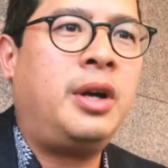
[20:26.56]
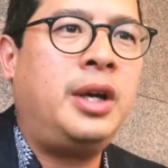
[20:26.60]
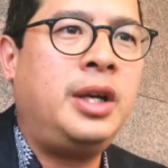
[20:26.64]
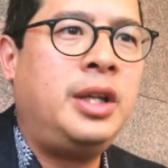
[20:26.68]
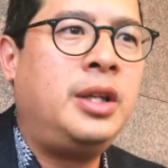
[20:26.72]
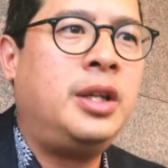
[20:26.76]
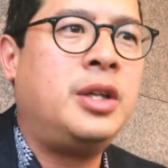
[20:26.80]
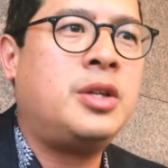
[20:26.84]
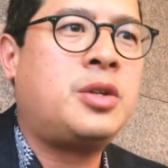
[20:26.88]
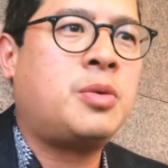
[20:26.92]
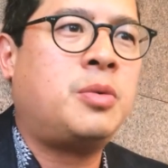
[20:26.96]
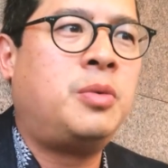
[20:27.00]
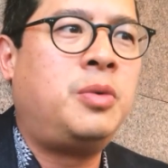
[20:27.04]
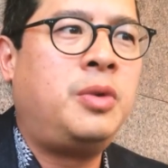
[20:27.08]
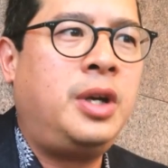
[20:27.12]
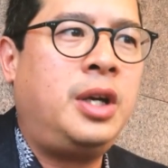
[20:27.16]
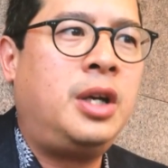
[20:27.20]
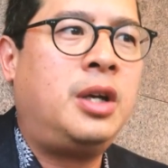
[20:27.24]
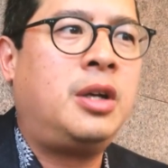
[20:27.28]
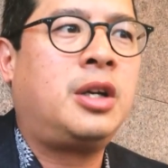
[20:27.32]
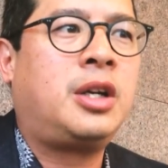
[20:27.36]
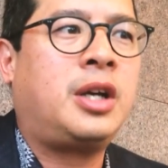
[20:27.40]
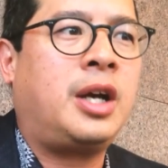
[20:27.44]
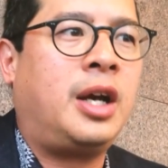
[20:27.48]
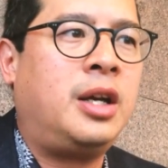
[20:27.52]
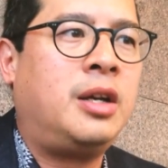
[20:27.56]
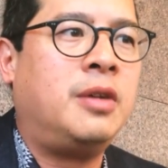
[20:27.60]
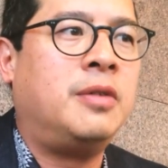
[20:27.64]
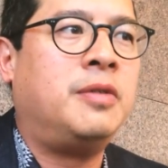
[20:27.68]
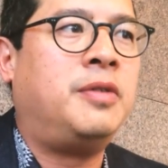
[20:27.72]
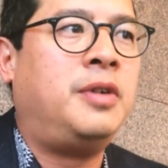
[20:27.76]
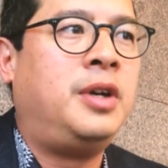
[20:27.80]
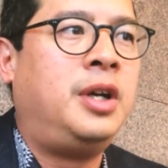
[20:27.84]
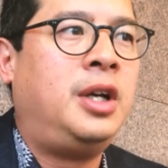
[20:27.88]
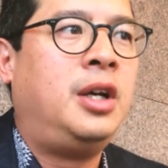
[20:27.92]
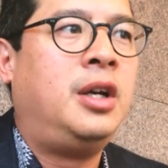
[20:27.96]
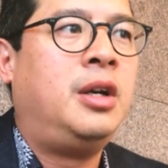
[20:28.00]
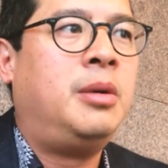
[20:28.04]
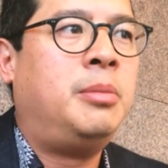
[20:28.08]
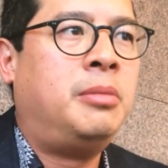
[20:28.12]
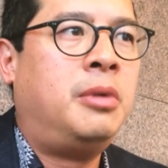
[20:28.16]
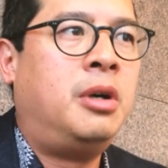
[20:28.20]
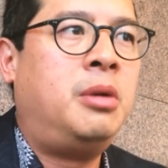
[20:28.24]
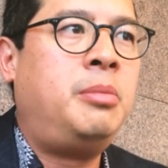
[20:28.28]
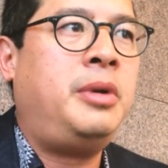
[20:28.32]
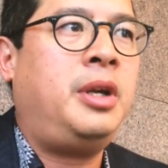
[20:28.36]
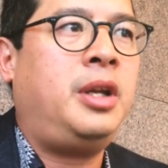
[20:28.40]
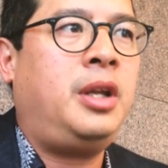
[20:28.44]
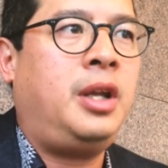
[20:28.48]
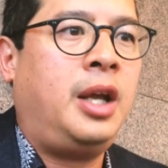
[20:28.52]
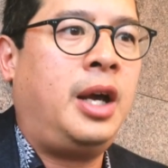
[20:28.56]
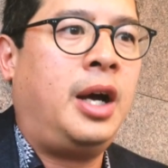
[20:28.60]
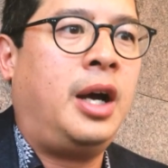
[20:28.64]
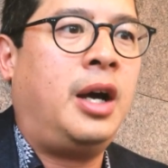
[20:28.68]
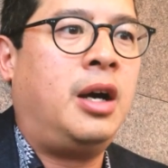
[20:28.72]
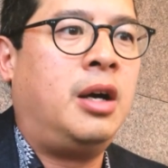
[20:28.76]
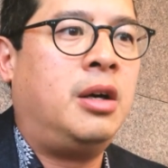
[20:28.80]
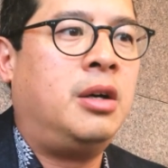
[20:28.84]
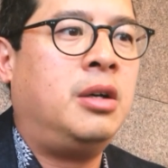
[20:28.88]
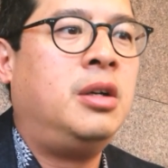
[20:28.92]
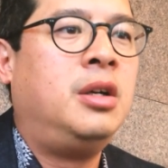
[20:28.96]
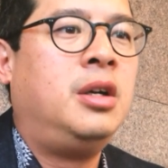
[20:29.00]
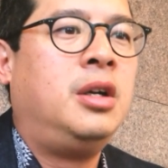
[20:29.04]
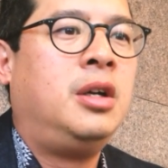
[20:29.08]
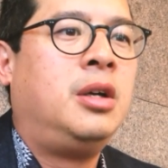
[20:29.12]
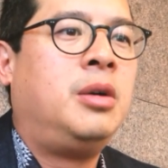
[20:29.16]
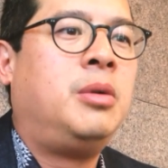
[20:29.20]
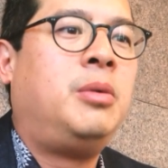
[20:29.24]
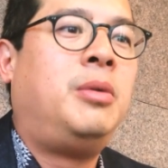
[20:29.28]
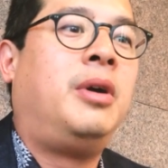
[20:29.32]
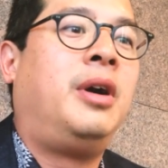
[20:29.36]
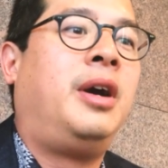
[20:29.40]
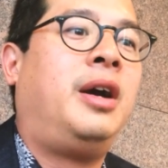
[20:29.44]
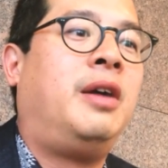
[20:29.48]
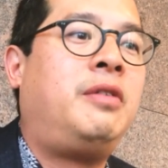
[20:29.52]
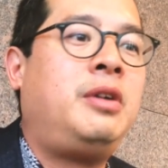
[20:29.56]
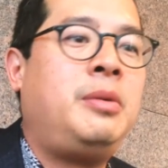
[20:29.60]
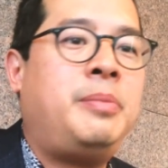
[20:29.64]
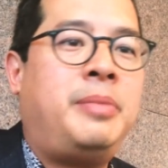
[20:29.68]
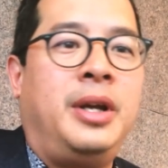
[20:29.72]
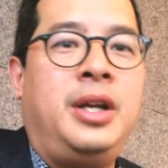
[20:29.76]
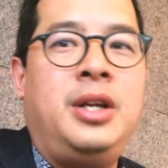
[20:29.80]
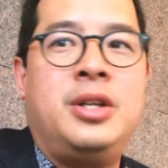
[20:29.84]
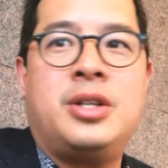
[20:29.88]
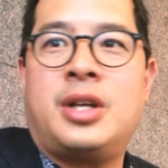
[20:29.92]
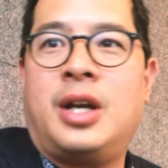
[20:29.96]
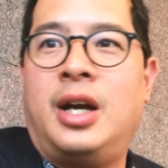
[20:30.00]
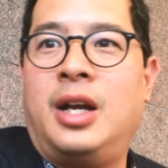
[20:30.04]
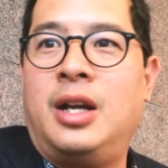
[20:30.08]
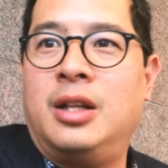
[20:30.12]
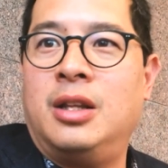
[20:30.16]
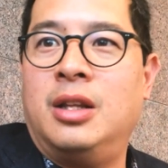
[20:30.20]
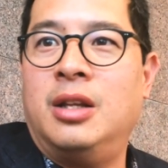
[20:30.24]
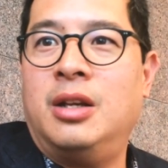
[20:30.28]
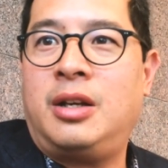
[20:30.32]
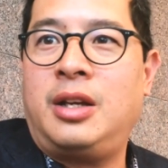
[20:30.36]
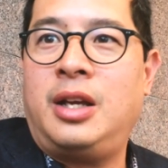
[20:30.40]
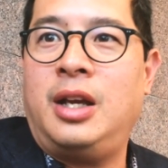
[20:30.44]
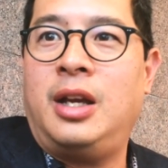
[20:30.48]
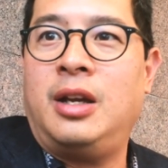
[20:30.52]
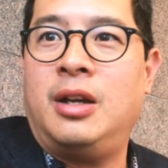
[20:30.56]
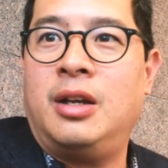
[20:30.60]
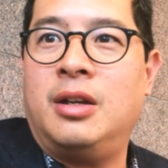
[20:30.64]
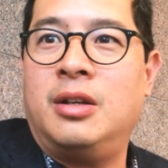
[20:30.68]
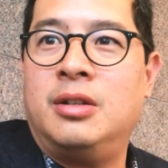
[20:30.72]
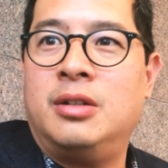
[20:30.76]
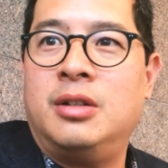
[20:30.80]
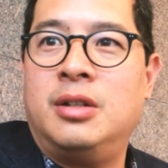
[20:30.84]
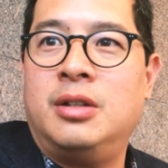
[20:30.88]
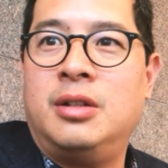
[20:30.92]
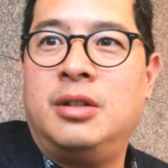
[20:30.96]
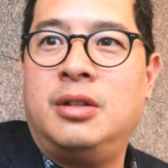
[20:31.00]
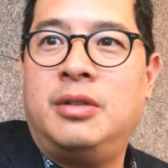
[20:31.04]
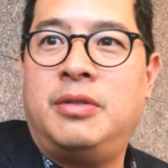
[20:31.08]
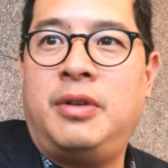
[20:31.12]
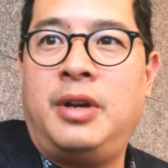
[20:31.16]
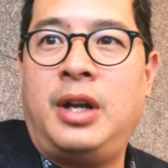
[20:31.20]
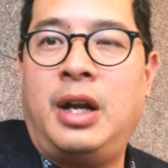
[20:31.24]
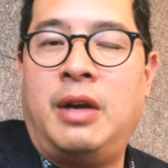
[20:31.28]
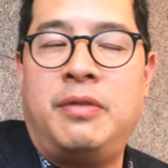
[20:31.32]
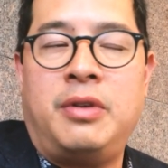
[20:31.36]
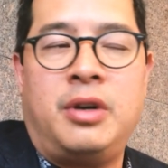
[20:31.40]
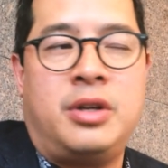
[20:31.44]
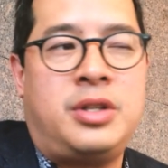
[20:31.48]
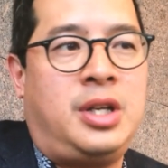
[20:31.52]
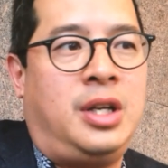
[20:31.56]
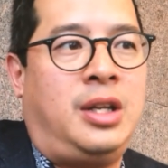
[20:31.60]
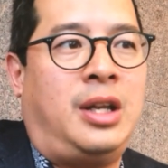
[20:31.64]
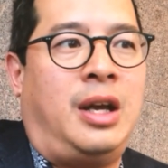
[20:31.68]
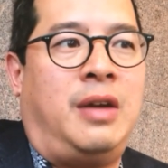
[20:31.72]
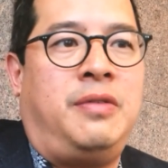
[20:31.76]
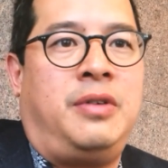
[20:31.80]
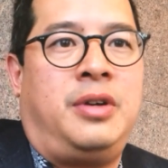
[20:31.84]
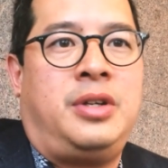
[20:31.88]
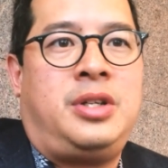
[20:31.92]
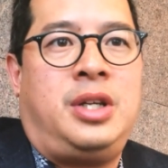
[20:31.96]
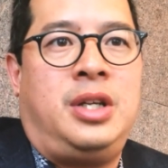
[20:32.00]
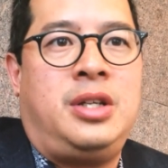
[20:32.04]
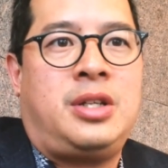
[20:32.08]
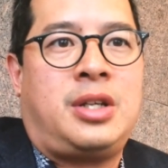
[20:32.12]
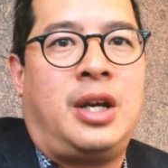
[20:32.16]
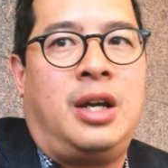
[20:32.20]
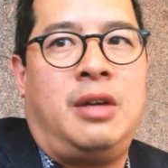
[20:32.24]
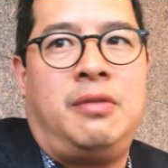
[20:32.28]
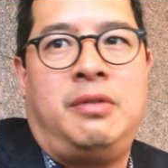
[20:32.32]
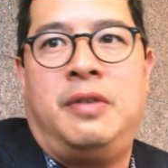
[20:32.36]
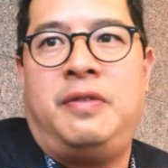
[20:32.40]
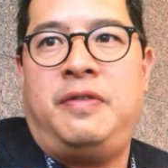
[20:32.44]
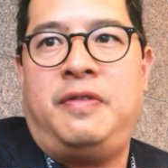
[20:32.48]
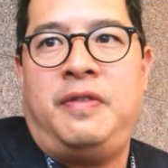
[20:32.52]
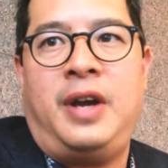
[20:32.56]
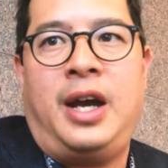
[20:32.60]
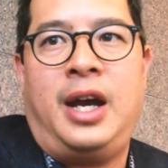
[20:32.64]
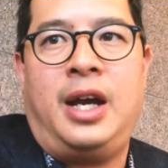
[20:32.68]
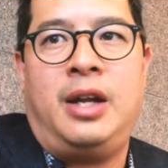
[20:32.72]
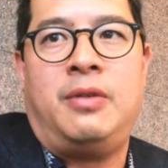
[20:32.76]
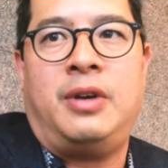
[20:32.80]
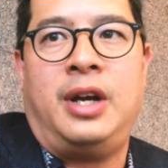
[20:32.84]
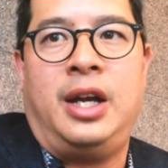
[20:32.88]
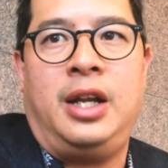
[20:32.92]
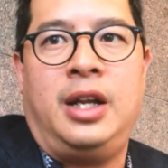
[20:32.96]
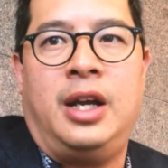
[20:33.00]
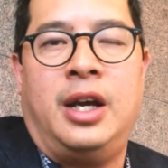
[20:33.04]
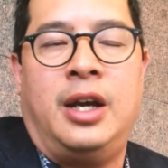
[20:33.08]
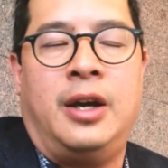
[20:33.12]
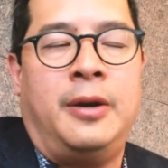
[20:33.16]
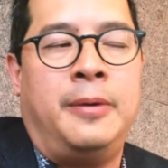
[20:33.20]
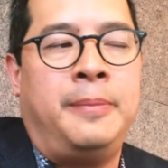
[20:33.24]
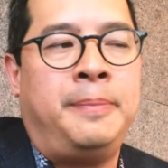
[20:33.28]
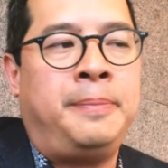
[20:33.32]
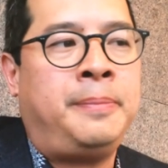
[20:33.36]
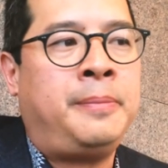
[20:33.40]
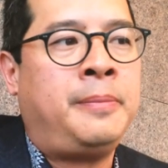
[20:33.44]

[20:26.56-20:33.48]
in this weird kind of moment now where everybody's kind of looking for diversity. Diversity is kind of a fad right now.